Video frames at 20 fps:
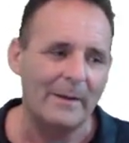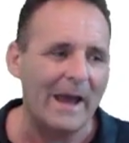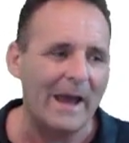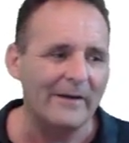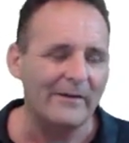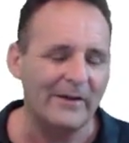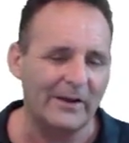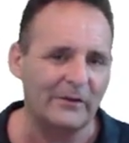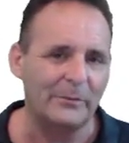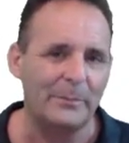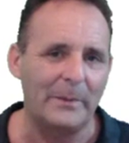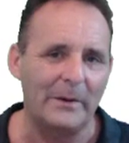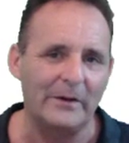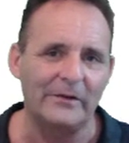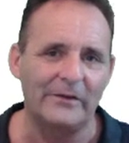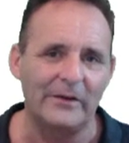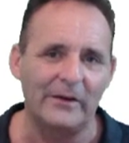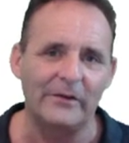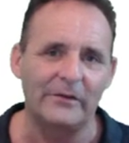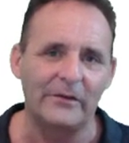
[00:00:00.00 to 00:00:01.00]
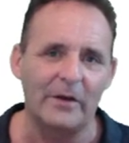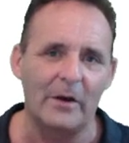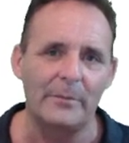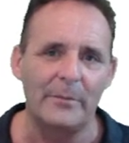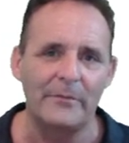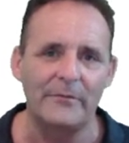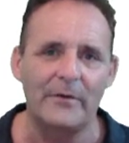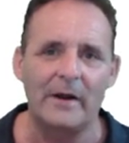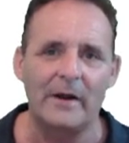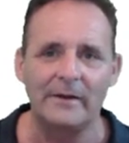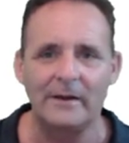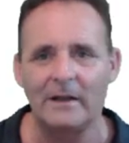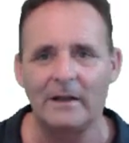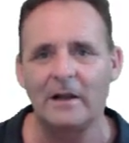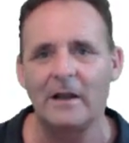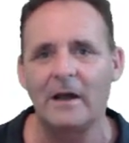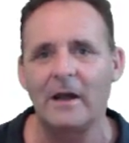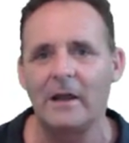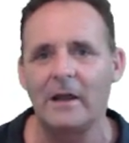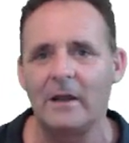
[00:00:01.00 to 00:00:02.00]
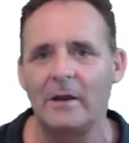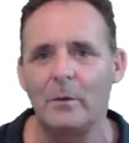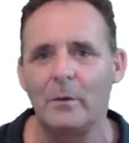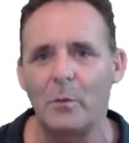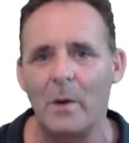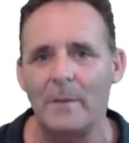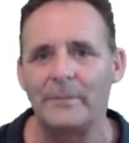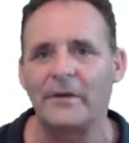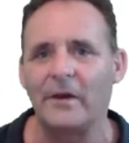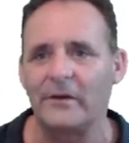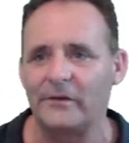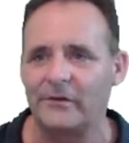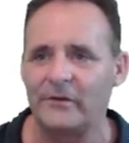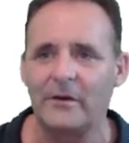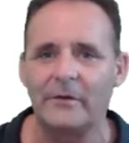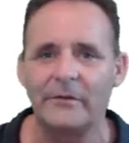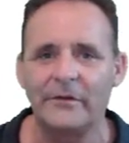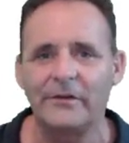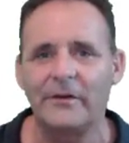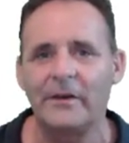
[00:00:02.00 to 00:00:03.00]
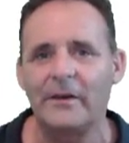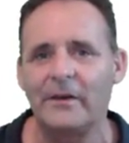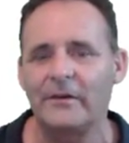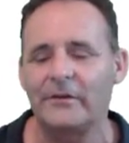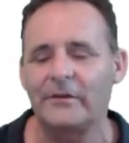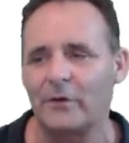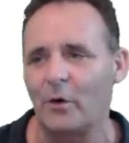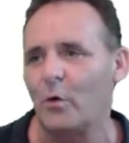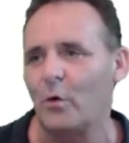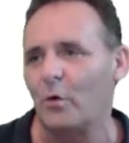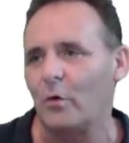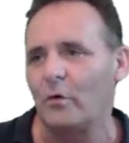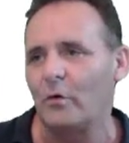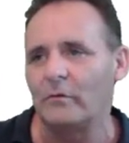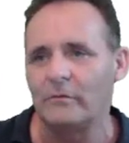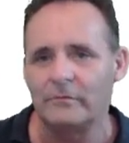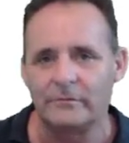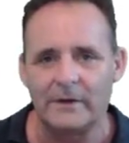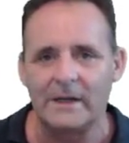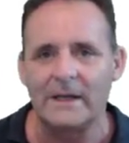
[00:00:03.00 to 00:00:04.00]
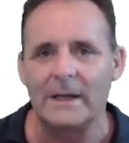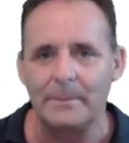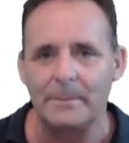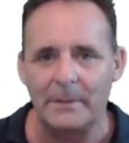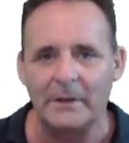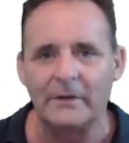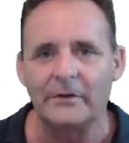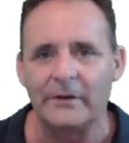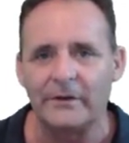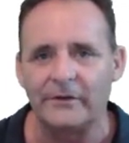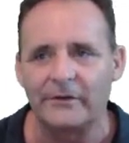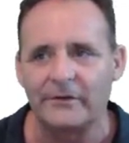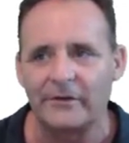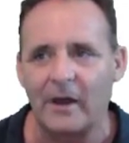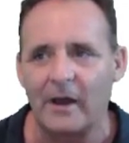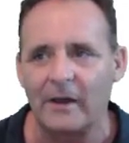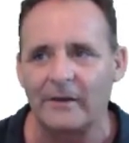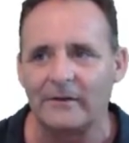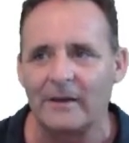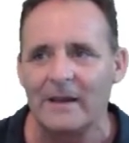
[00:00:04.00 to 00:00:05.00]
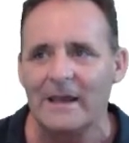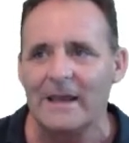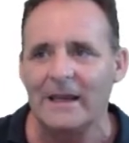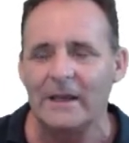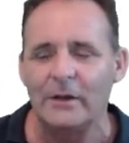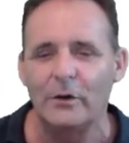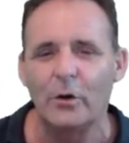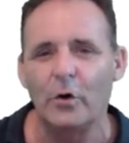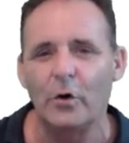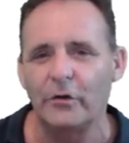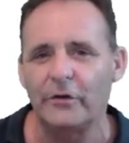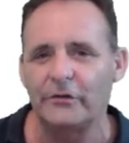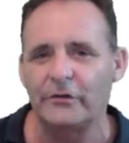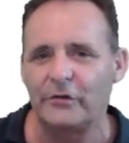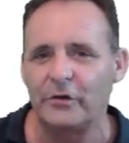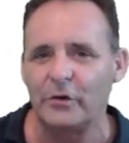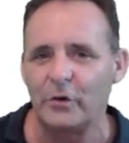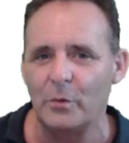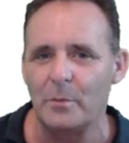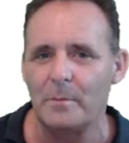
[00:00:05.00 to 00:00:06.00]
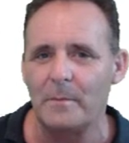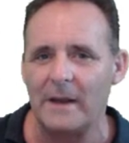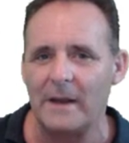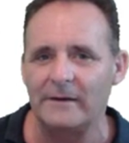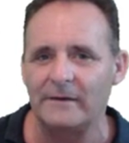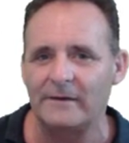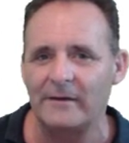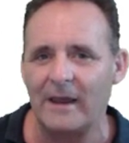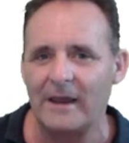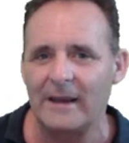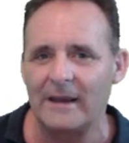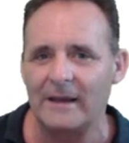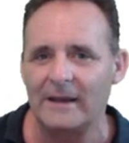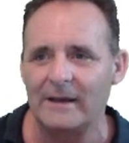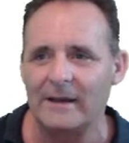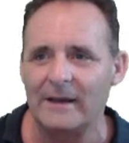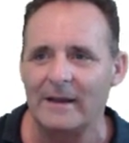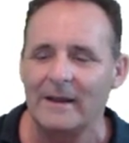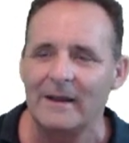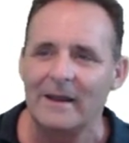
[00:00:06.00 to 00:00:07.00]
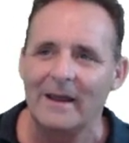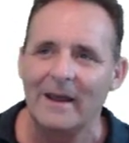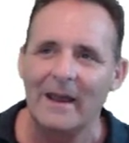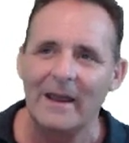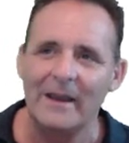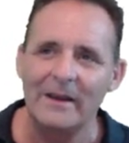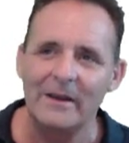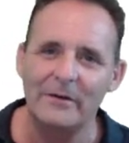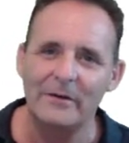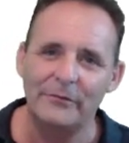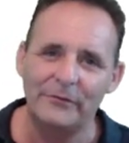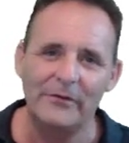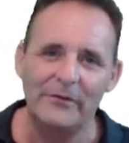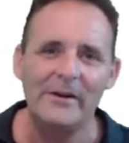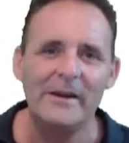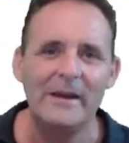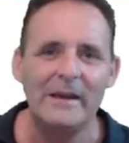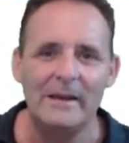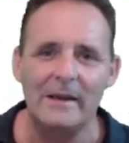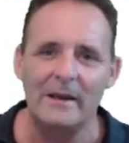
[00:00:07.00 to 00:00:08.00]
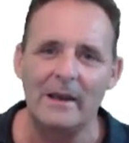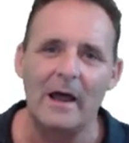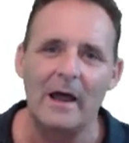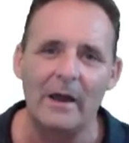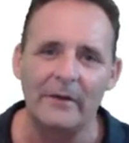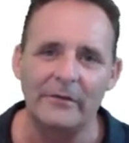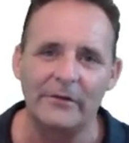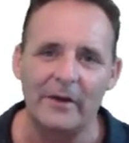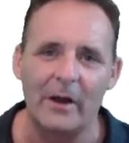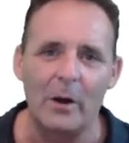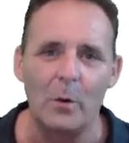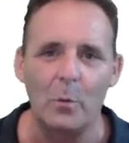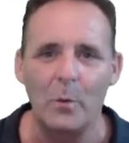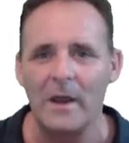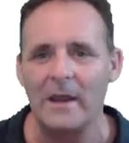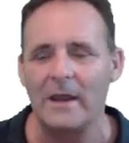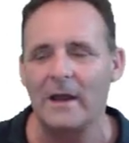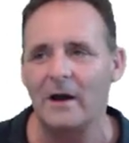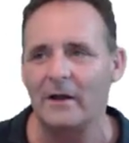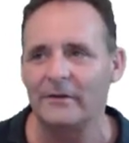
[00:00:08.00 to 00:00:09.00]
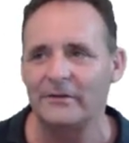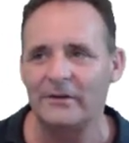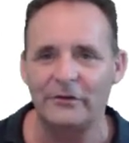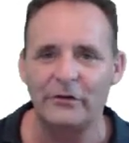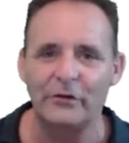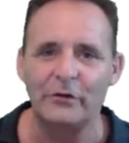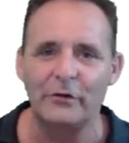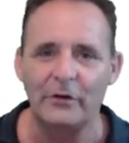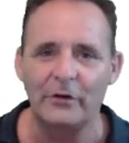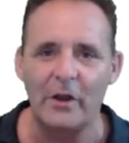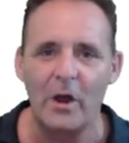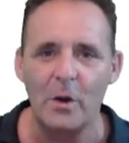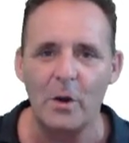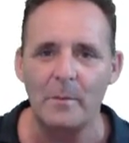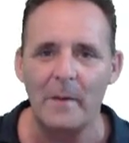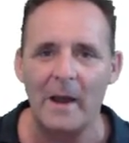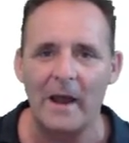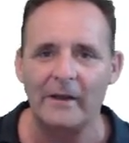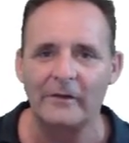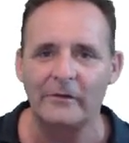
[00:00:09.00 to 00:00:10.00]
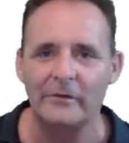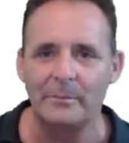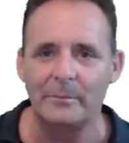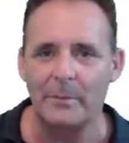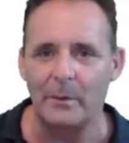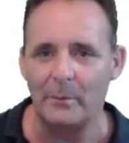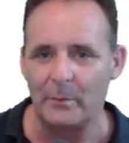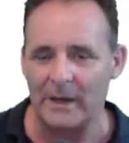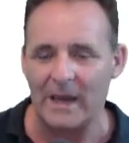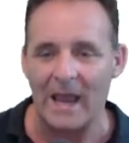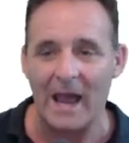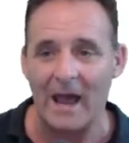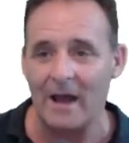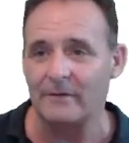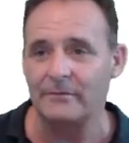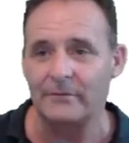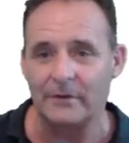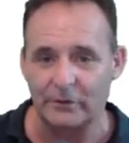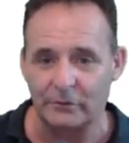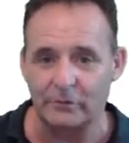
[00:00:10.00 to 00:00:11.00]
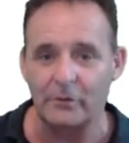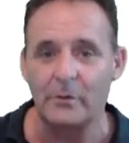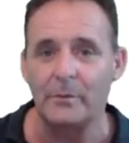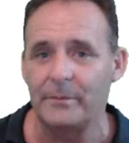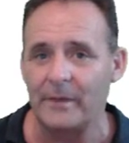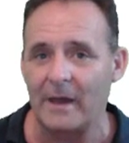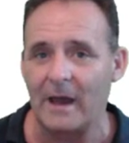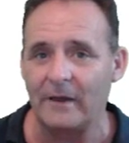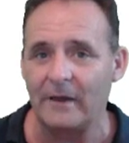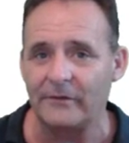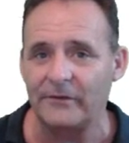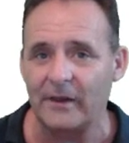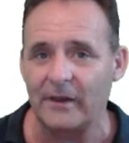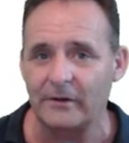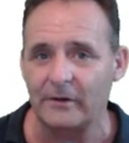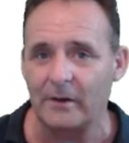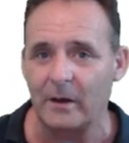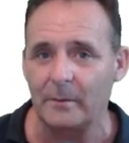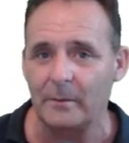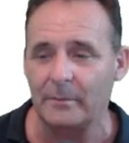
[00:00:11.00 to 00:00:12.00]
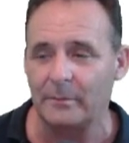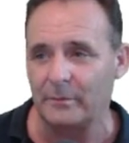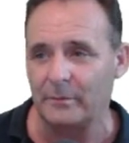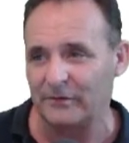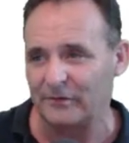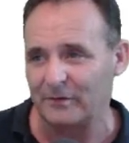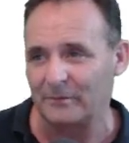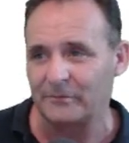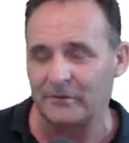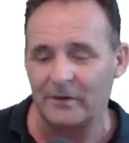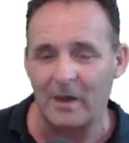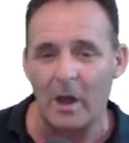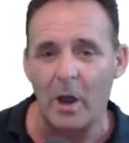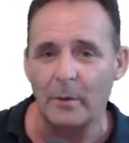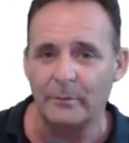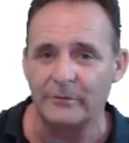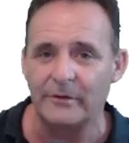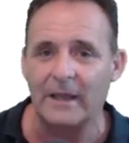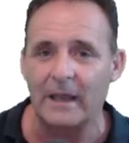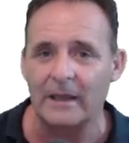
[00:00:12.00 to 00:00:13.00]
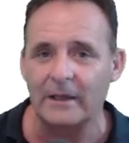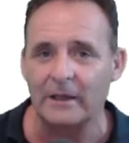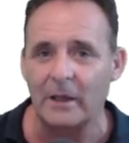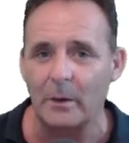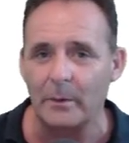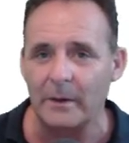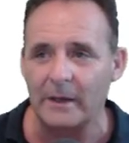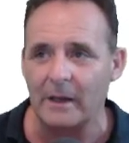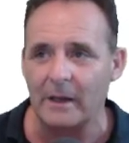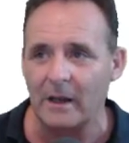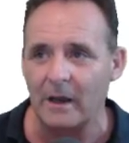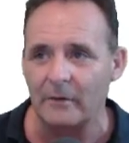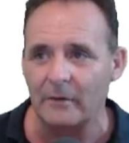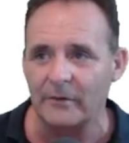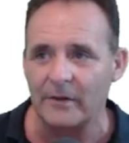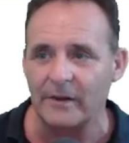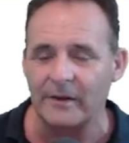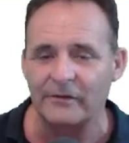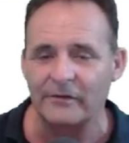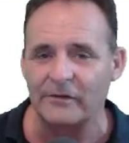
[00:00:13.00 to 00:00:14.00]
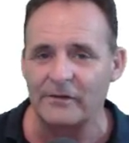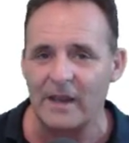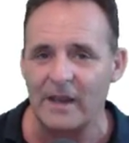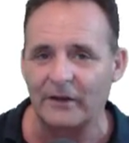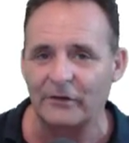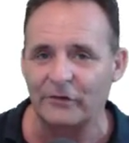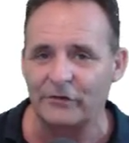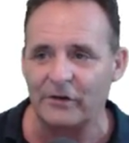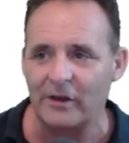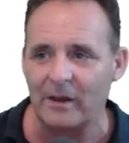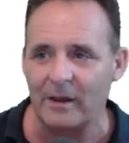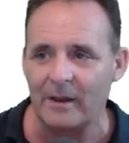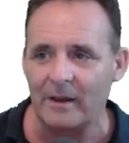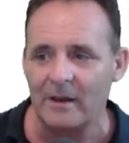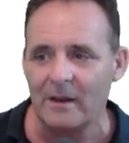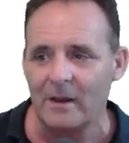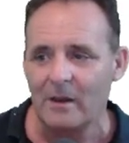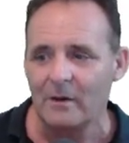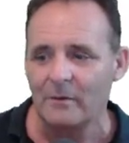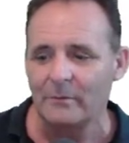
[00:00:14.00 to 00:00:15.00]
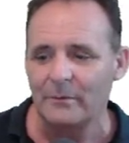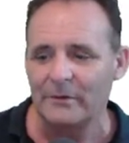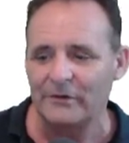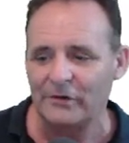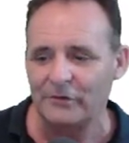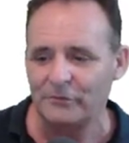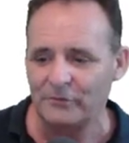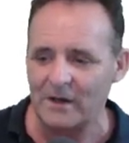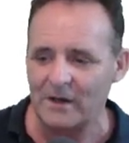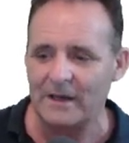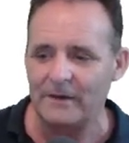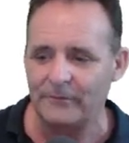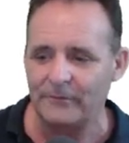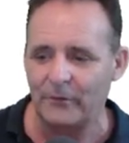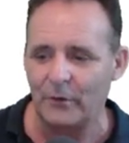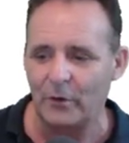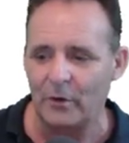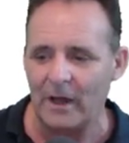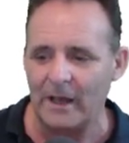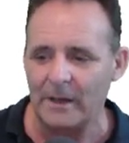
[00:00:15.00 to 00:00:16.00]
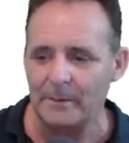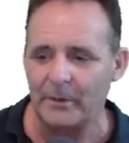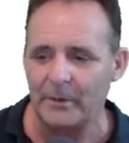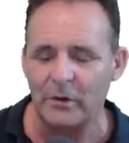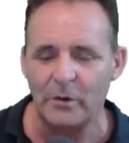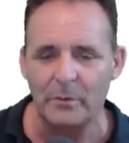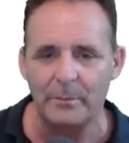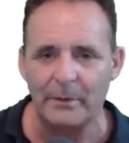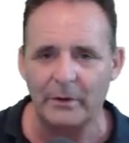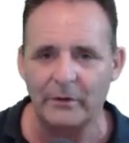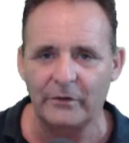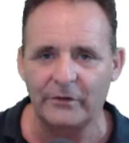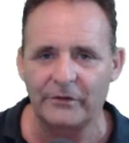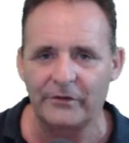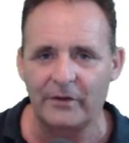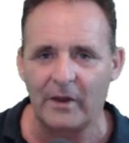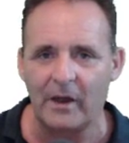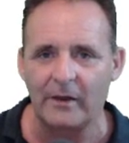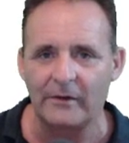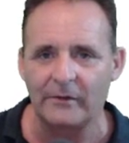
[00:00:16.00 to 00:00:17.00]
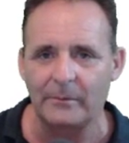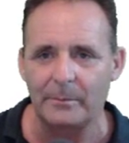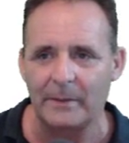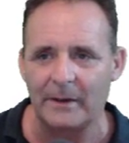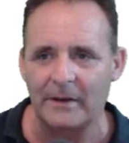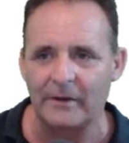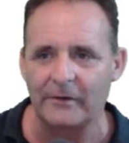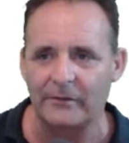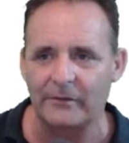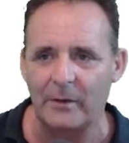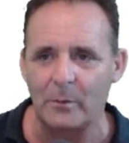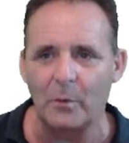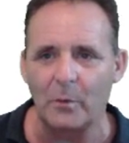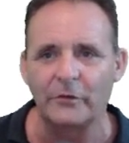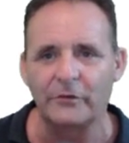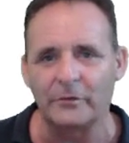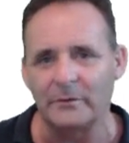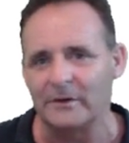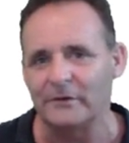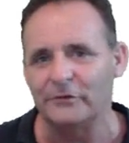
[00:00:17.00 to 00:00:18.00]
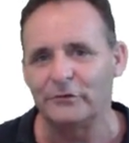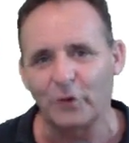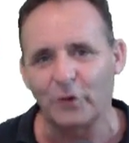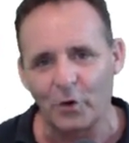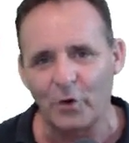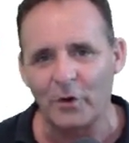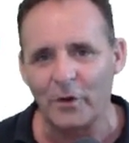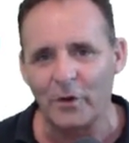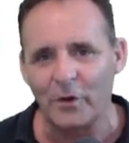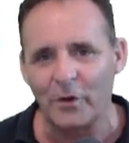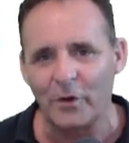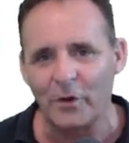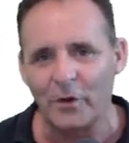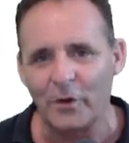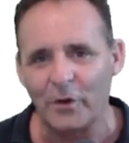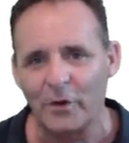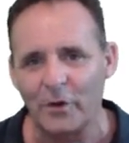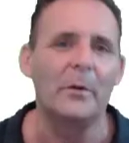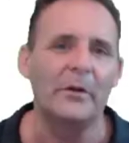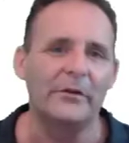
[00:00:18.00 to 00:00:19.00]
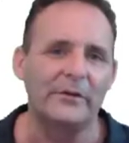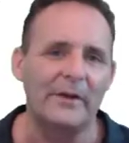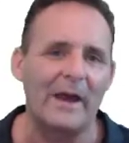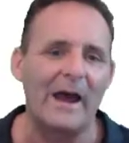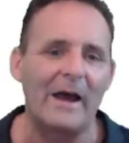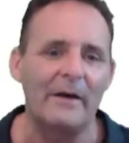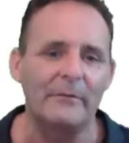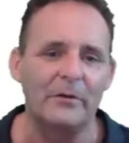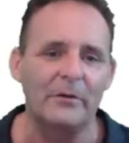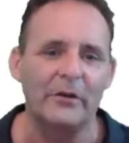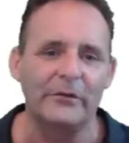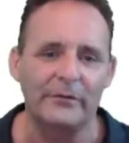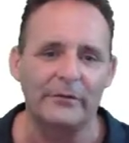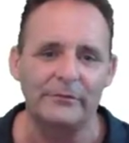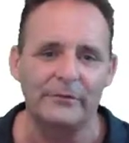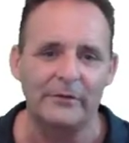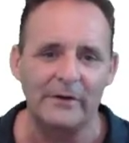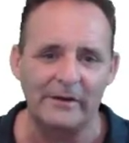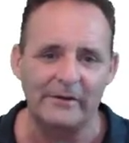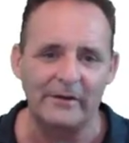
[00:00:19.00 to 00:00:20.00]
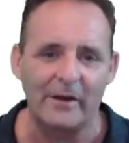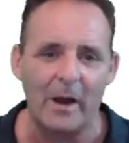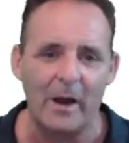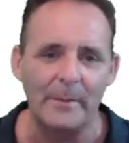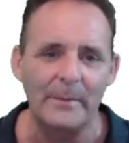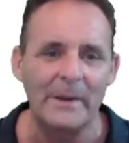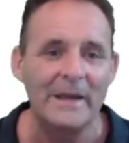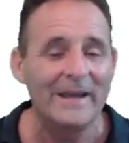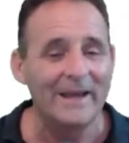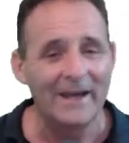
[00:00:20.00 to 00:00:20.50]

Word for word: our experiences of providing client website services or really building sites in order to maintain a free lifestyle. We are digital nomads, but we have a group that I've set up, which I hope to get going over this next year, which is really for anybody who builds sites because they want to enjoy the work and they want to have lots of free time.